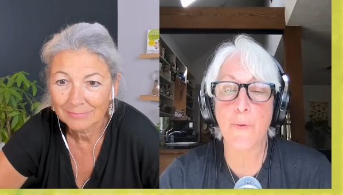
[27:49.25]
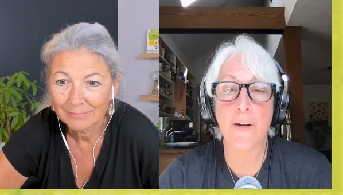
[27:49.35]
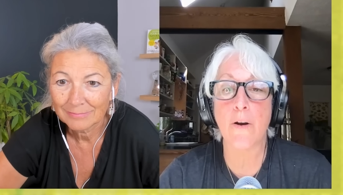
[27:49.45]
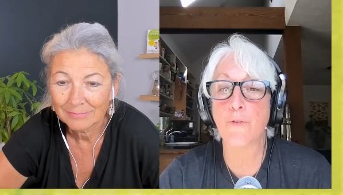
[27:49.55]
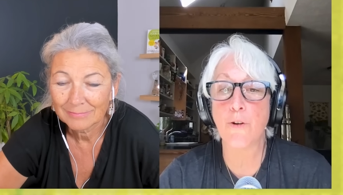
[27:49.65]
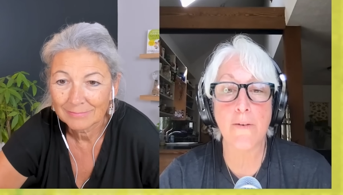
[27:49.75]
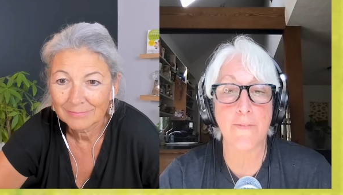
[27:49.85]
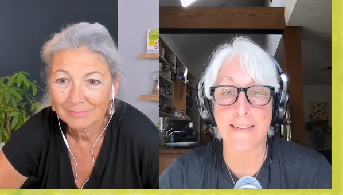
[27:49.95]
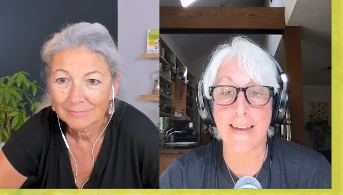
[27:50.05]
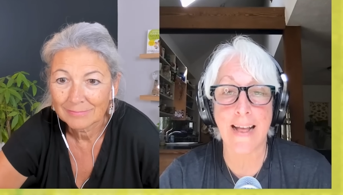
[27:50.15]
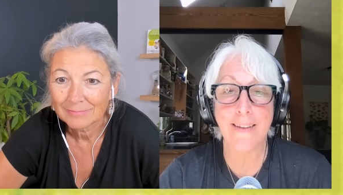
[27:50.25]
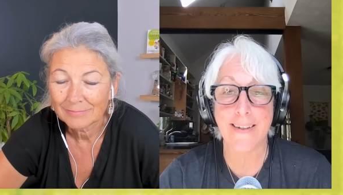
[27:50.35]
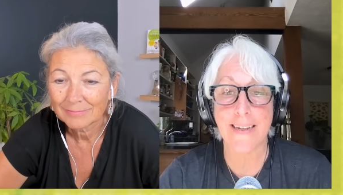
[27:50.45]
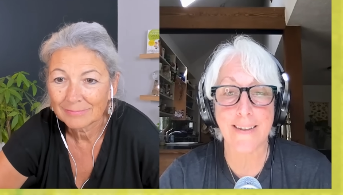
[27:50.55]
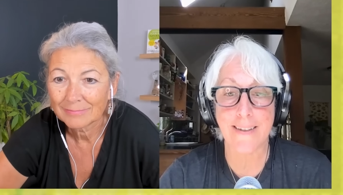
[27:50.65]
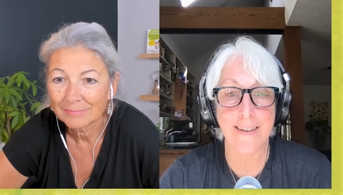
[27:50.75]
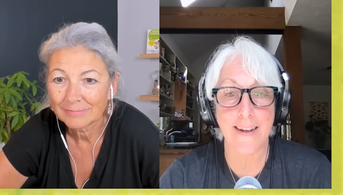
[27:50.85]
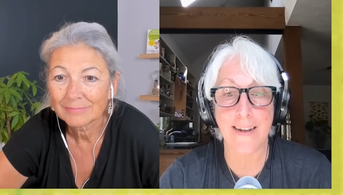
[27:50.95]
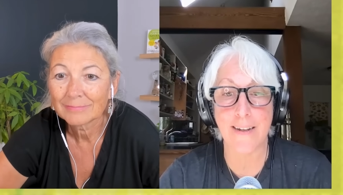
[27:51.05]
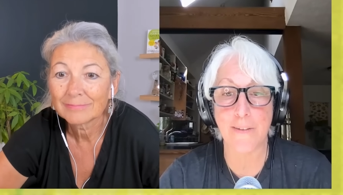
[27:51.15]
Speaker 1: you an overall vitality,
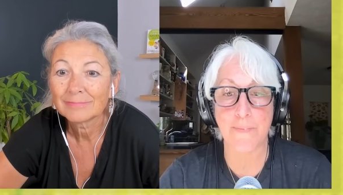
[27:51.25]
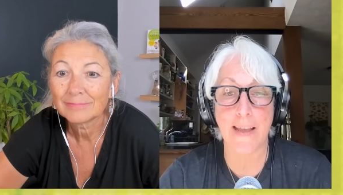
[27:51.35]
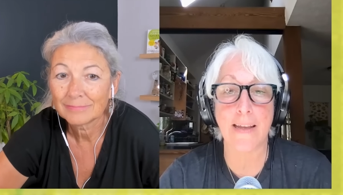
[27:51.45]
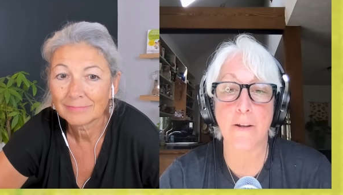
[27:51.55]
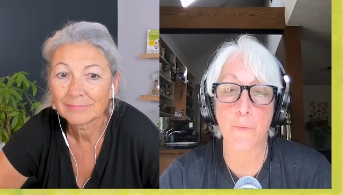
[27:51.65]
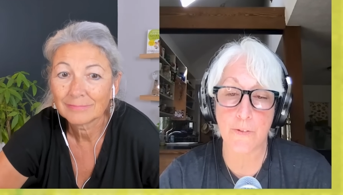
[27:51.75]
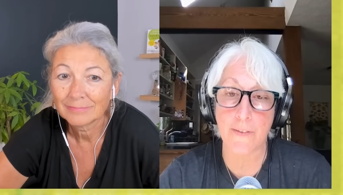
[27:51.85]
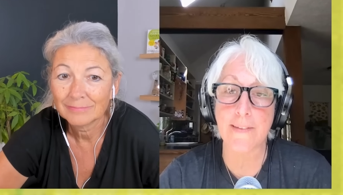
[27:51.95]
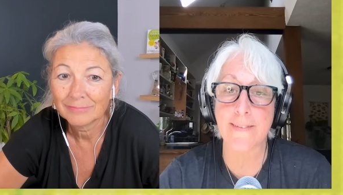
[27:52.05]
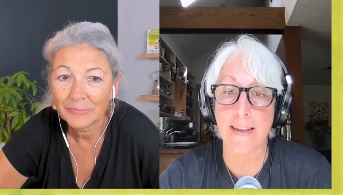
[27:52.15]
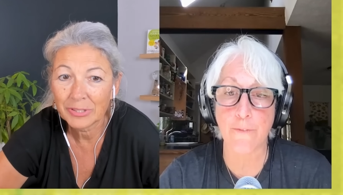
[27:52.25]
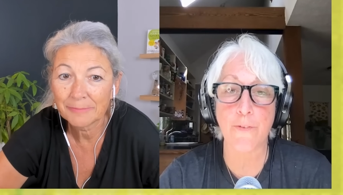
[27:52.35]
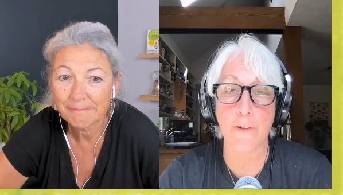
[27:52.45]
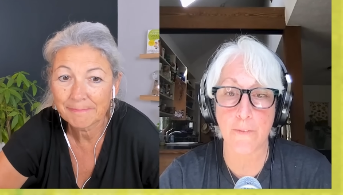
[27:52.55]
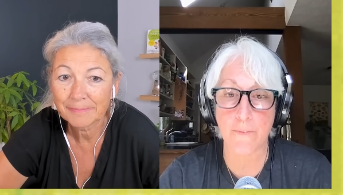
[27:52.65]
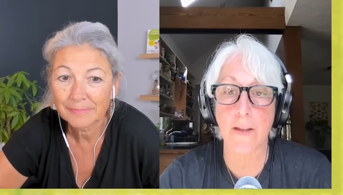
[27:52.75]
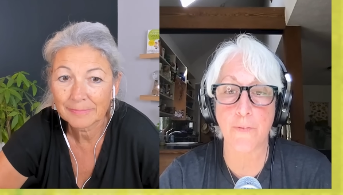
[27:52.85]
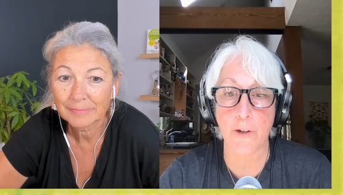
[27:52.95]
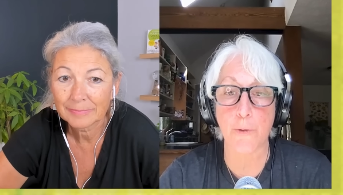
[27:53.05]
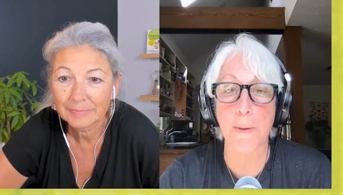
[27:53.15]
um, and it will do the same for
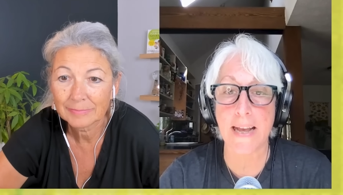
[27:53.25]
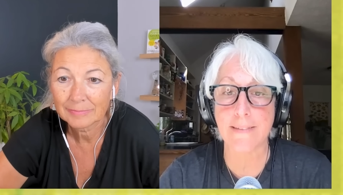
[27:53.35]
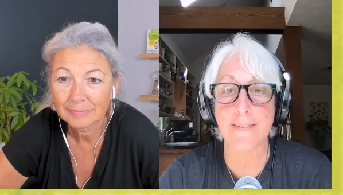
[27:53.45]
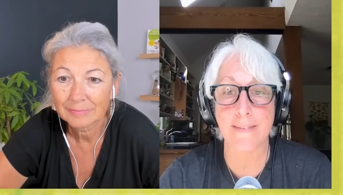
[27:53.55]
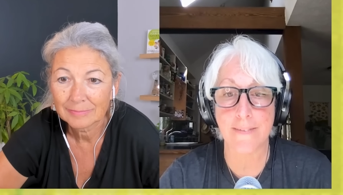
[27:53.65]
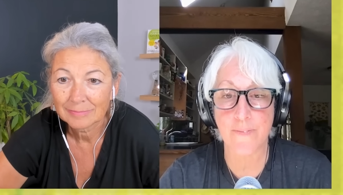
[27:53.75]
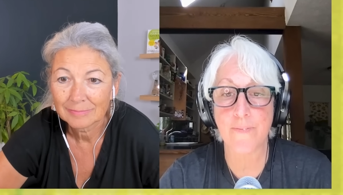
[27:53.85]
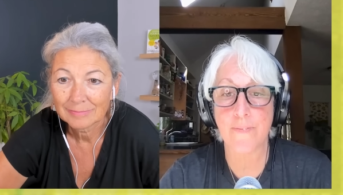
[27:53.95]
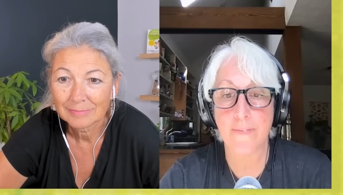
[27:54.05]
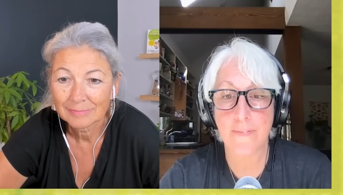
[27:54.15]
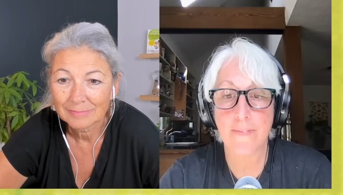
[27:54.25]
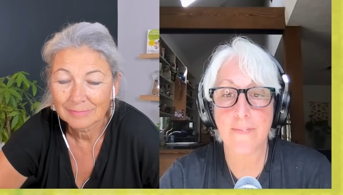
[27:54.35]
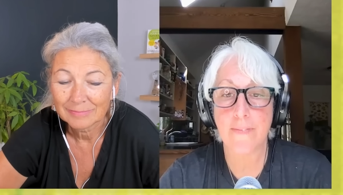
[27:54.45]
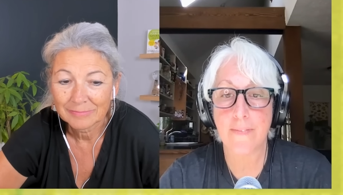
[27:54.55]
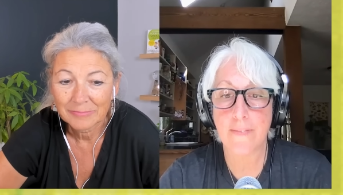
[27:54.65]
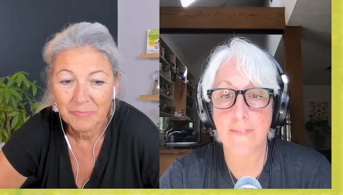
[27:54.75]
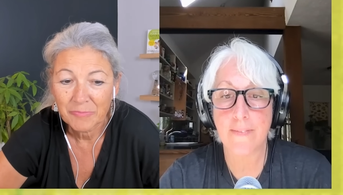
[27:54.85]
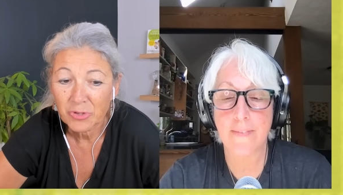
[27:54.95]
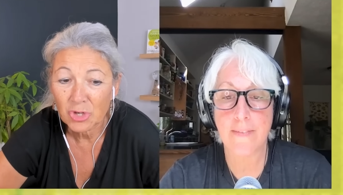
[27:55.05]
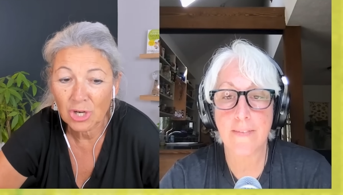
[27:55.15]
for your pets.
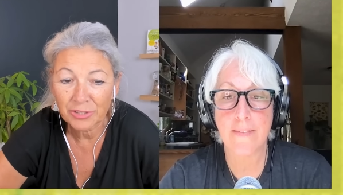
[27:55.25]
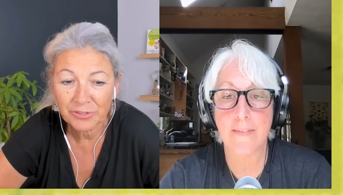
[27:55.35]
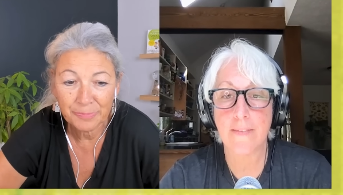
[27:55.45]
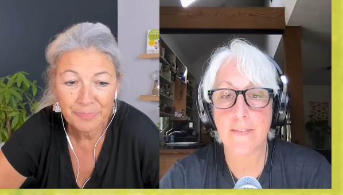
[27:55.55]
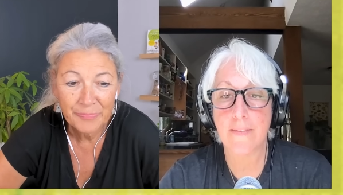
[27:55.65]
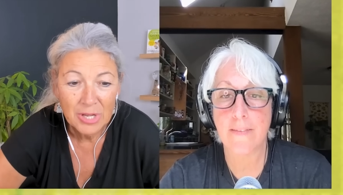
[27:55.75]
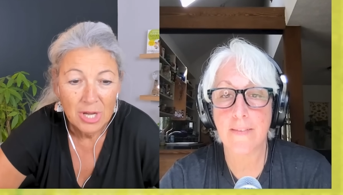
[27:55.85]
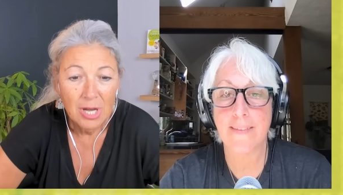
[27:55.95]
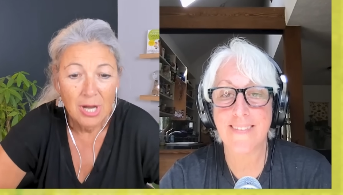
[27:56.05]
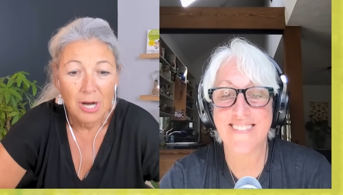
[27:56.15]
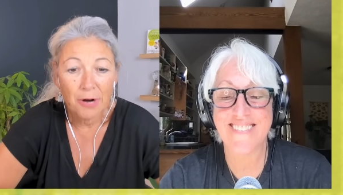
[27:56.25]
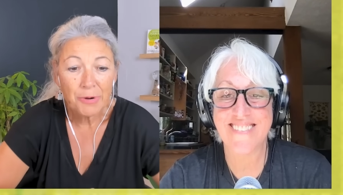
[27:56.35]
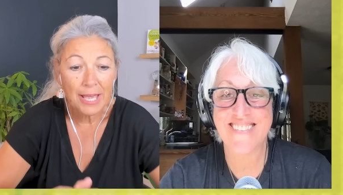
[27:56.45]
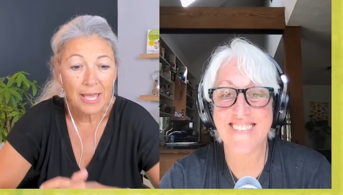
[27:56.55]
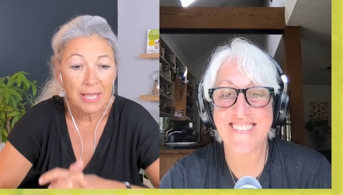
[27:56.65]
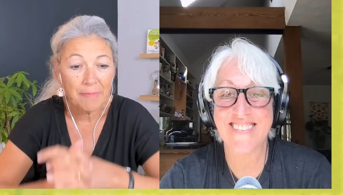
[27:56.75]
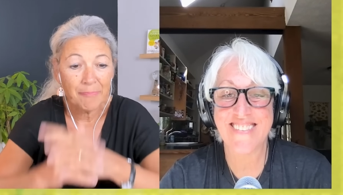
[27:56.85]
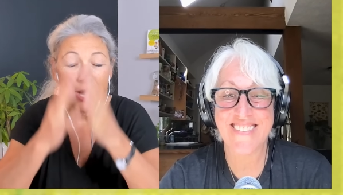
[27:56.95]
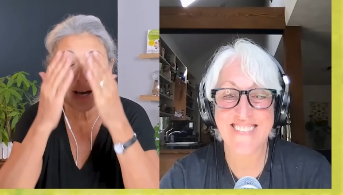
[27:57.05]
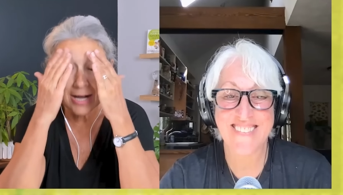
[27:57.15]
Speaker 2: It's awesome. Okay.
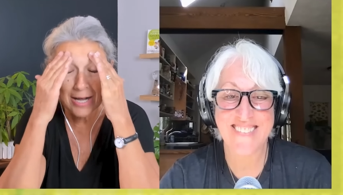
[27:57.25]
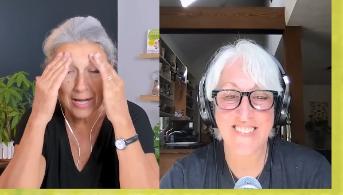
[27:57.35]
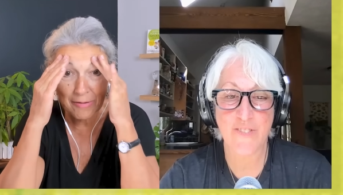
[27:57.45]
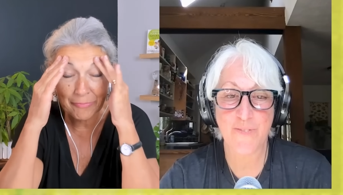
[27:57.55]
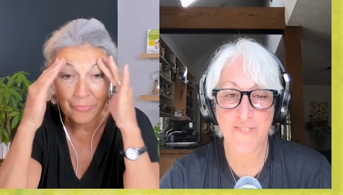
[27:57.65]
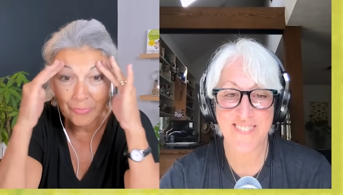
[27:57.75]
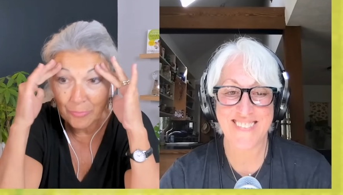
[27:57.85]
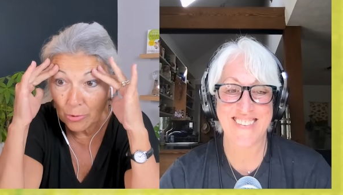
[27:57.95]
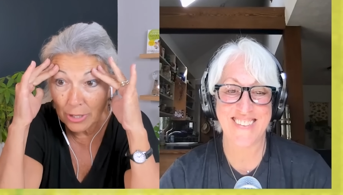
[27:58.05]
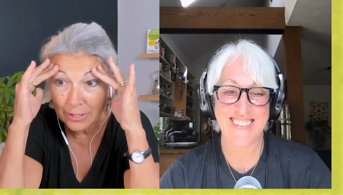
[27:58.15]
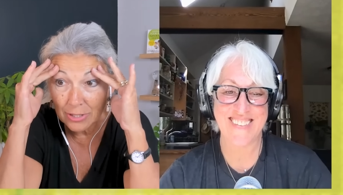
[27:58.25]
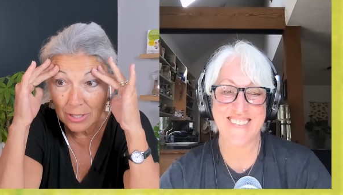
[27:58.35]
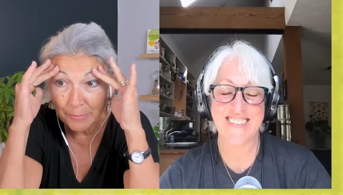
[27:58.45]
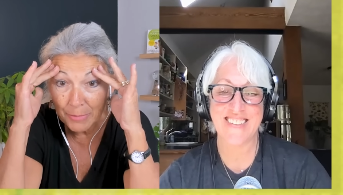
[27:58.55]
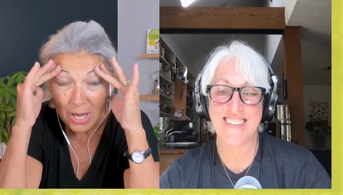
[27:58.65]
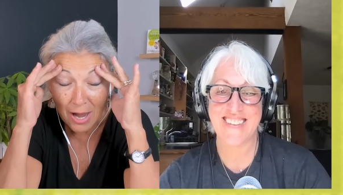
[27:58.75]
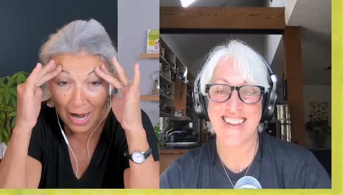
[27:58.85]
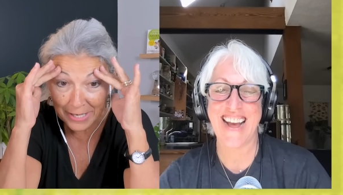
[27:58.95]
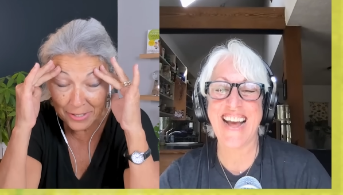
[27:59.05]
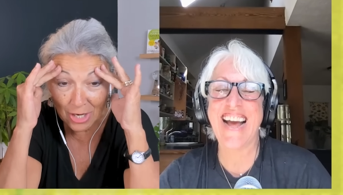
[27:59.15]
Uh, we're out of time.
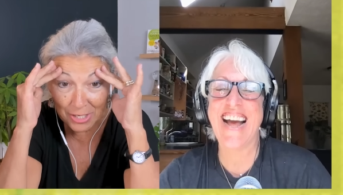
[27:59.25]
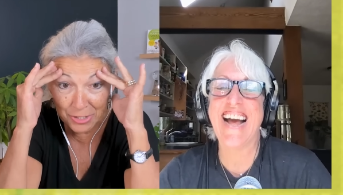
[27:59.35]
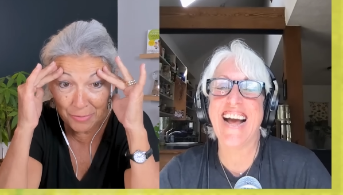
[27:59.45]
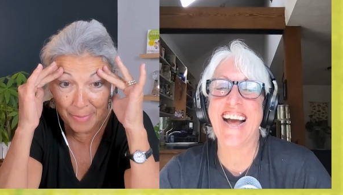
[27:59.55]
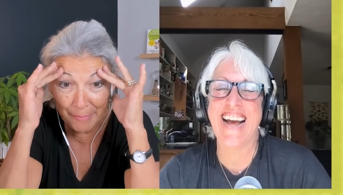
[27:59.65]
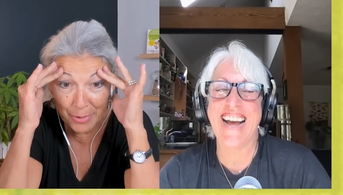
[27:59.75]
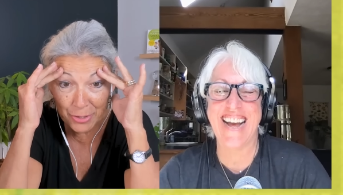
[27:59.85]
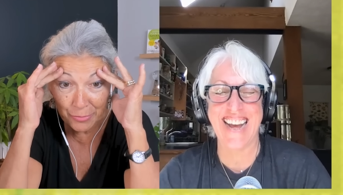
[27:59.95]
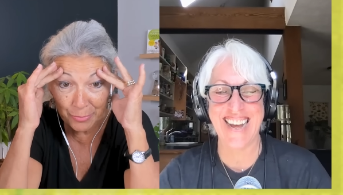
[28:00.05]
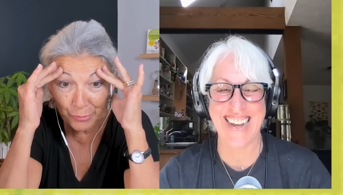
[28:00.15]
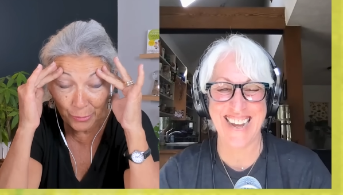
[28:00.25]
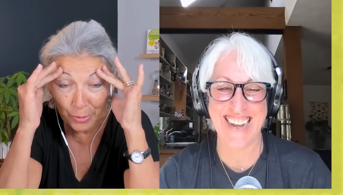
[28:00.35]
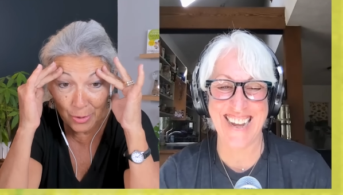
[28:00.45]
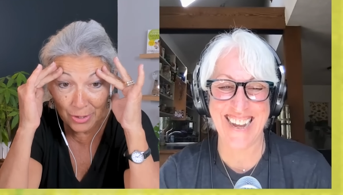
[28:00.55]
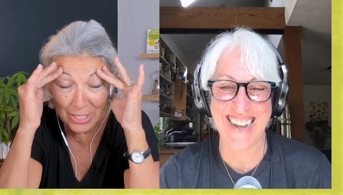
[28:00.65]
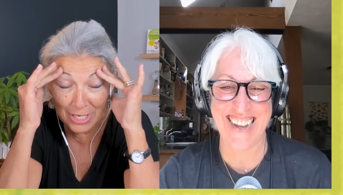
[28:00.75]
I could talk to you about mushrooms for a long